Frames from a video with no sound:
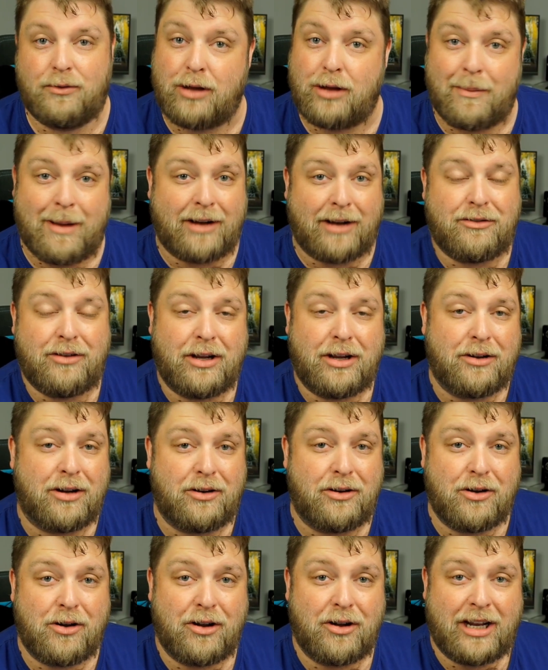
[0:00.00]
So I'm actually going
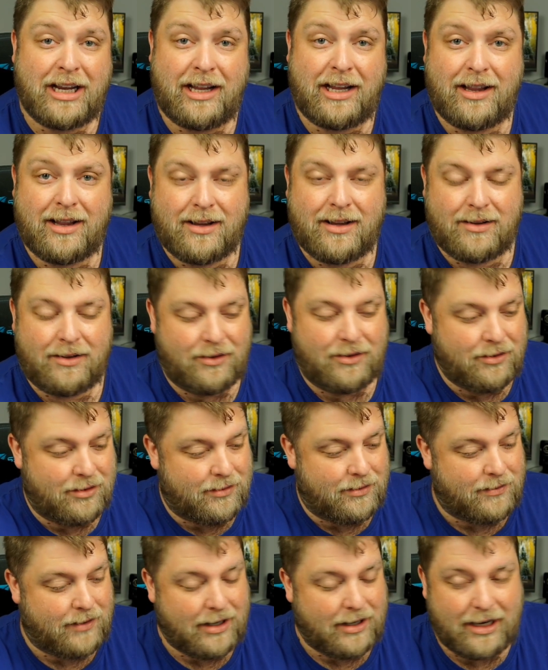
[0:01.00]
to donate.
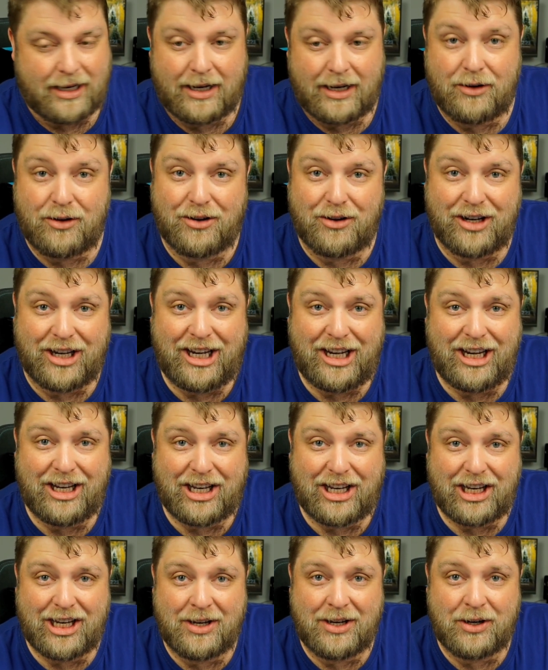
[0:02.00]
Don't eat.